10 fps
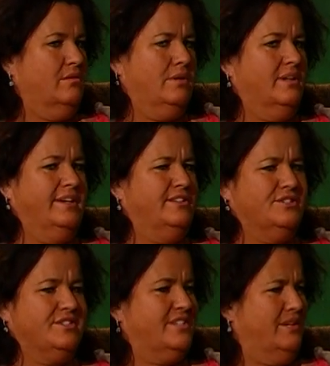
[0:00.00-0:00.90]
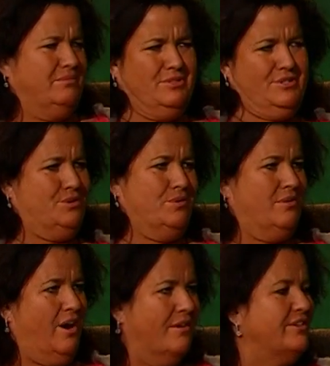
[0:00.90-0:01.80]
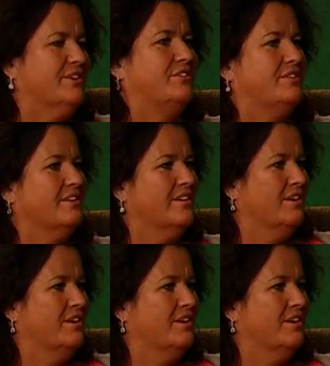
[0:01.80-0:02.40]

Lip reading: well, it just seemed so obvious